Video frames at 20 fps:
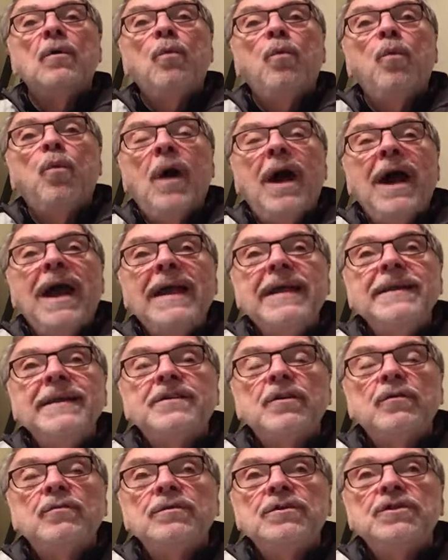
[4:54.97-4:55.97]
why
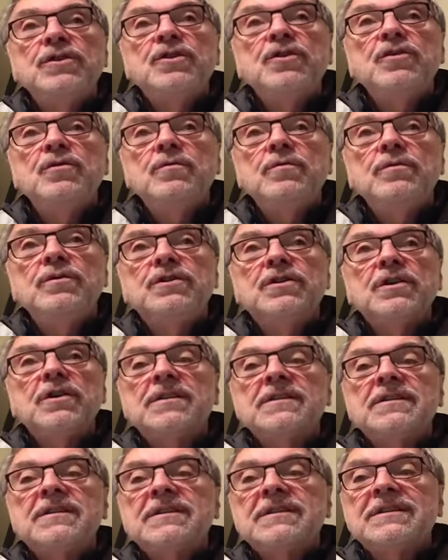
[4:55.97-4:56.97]
don't you
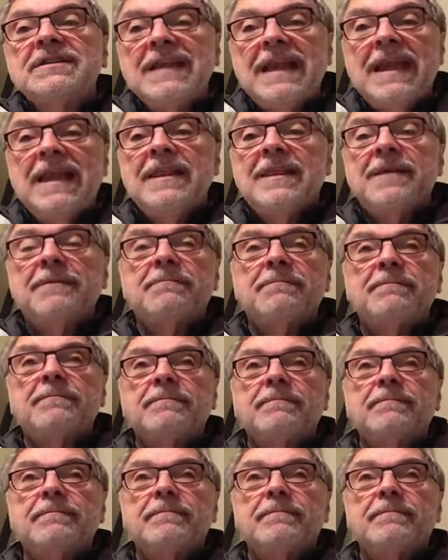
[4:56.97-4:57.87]
just say them?